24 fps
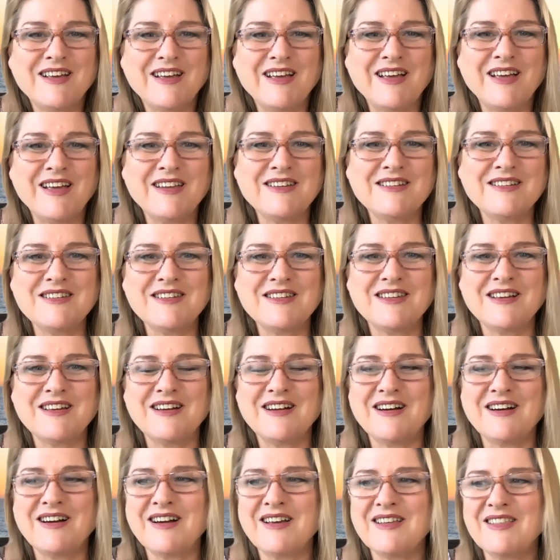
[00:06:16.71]
and
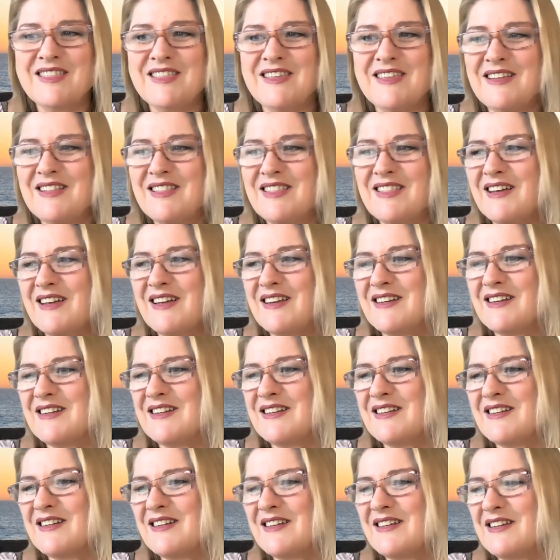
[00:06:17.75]
I think that
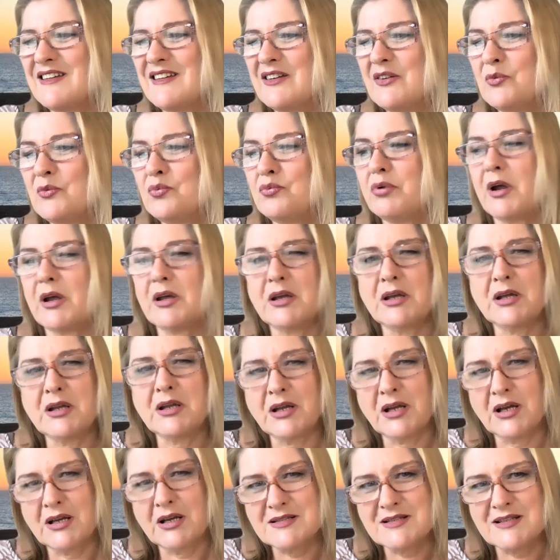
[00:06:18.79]

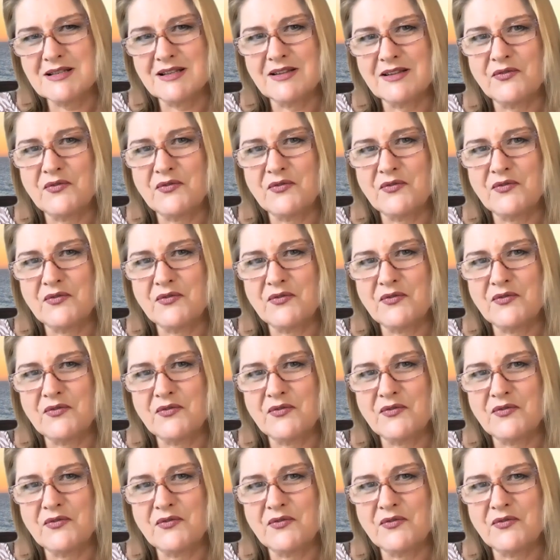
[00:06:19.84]
recognizing